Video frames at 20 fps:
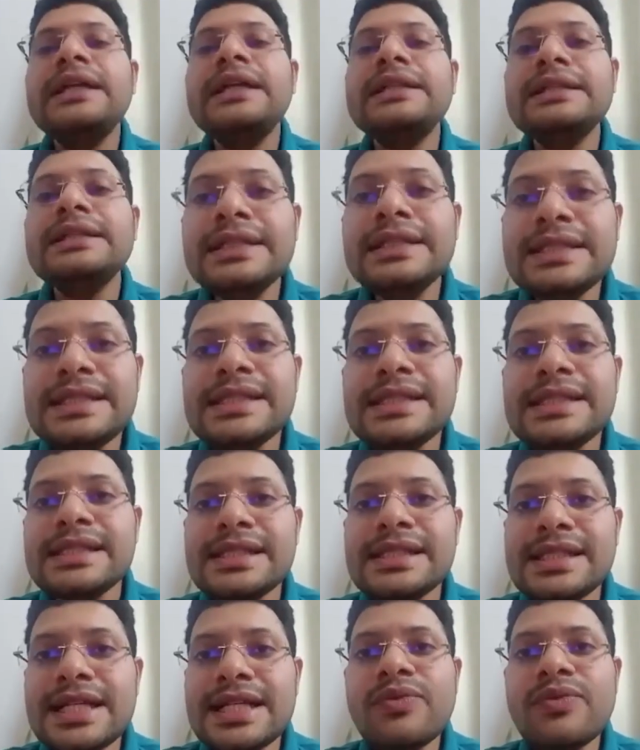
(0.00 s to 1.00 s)
This risk,
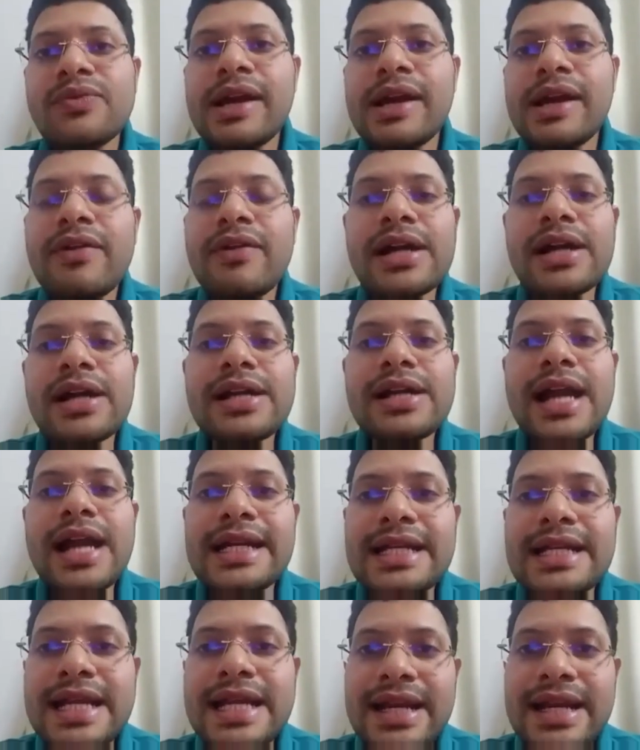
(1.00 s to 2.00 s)
that's what I've
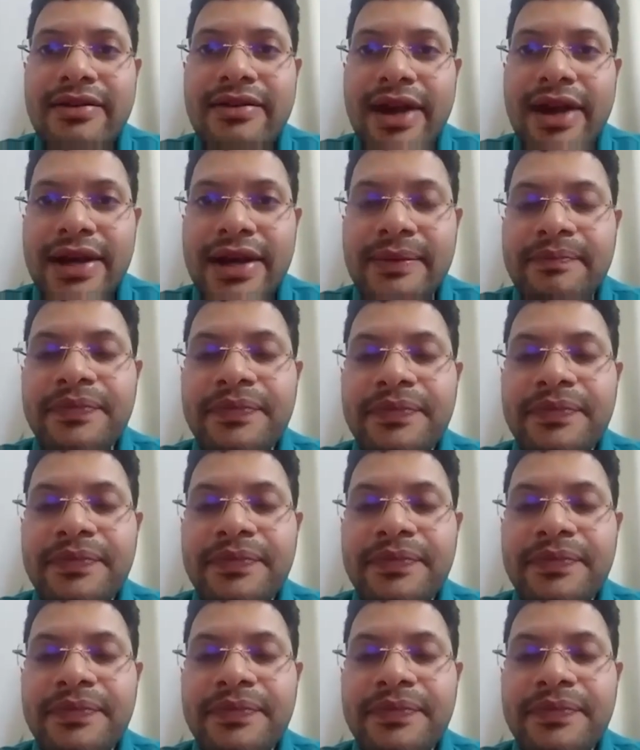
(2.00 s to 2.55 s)
underlined in red.